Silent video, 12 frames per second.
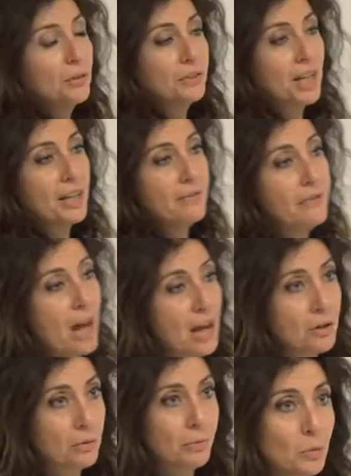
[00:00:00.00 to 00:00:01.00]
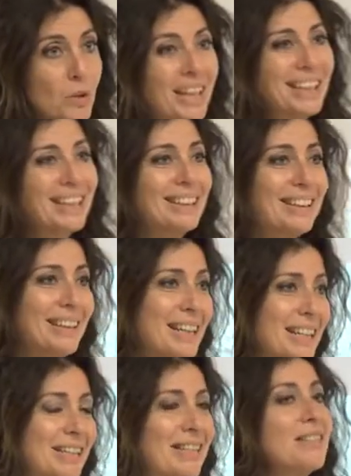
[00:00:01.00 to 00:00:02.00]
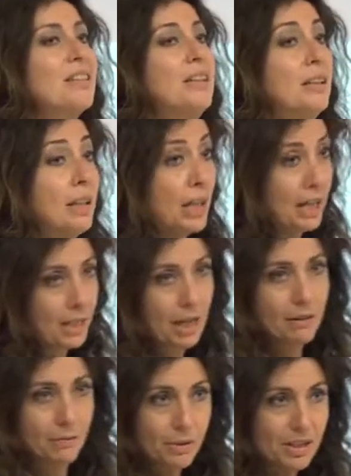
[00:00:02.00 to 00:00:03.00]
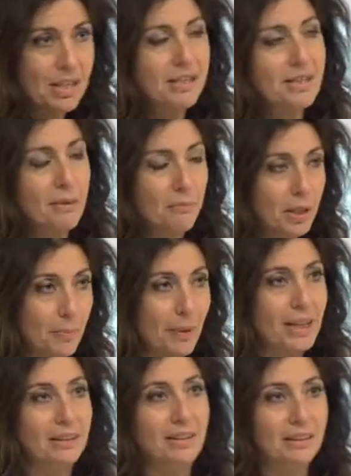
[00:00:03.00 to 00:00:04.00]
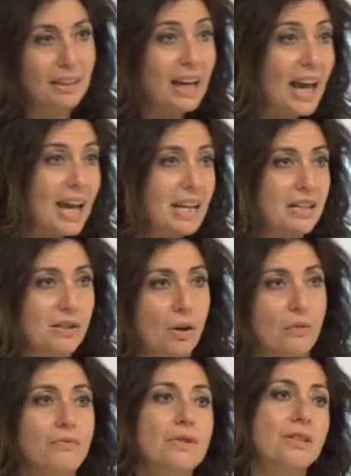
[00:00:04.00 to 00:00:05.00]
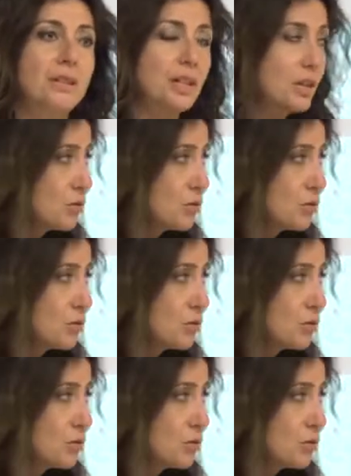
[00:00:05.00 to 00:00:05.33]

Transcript: of the environment, we can at least, in a system-dependent case, obviously,